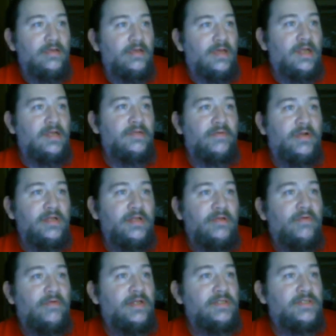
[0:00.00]
anybody
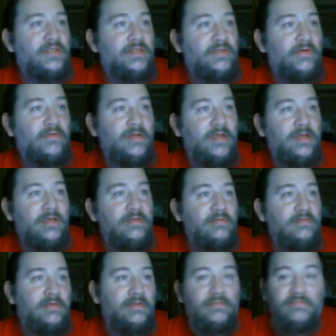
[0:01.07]
that wants to donate,
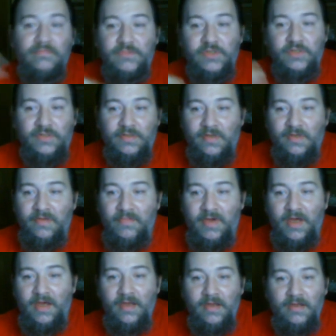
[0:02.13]
just look at
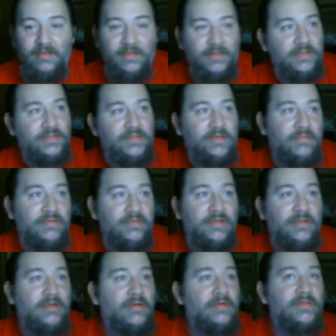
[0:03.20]
the
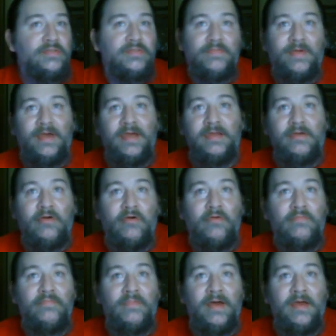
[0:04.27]
description. There's my
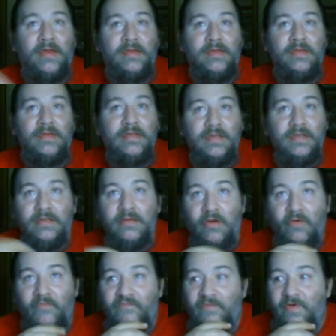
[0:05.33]

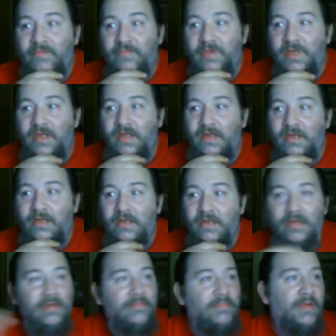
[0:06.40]
GoFundMe,
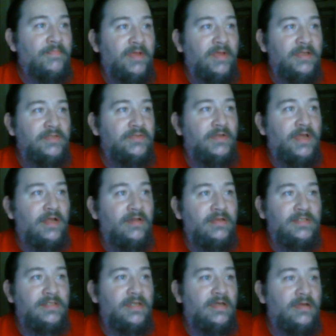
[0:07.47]
my Patreon
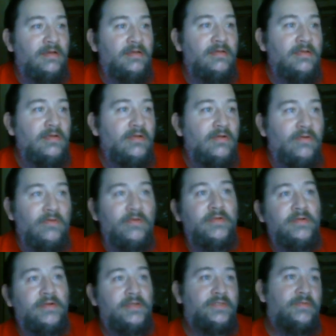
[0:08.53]
is there, or
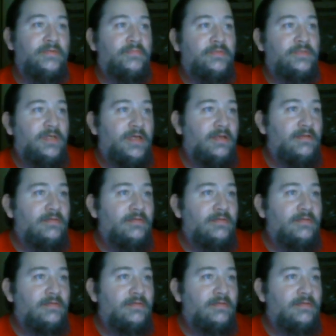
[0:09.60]
you could super chat.